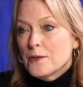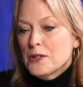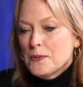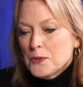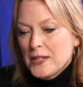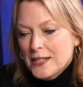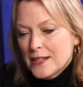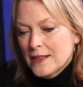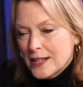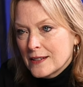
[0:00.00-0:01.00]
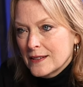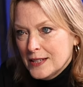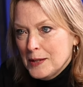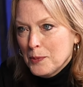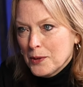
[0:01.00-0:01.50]
Which means we need to think
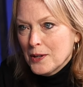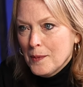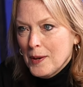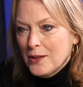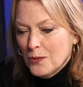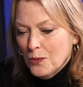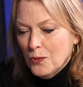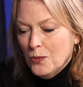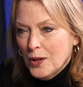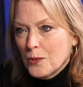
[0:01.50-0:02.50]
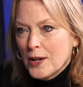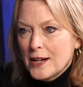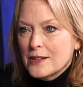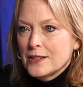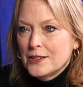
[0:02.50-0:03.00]
deeper yeah. about what we're
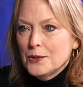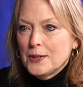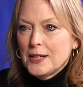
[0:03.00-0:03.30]
actually doing.